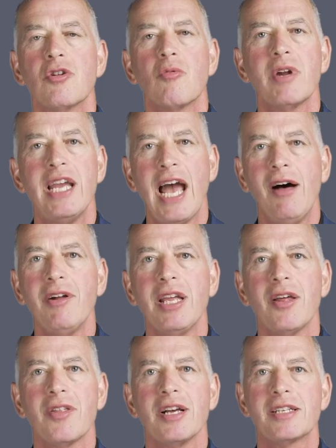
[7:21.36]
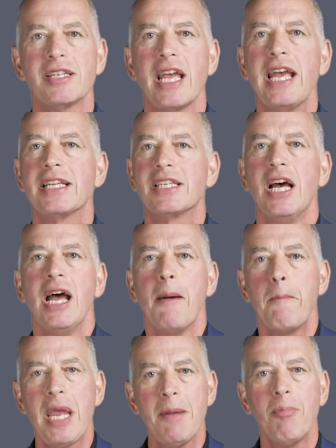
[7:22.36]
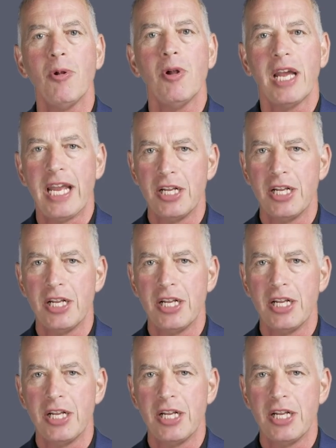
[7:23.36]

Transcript: the reality of this is people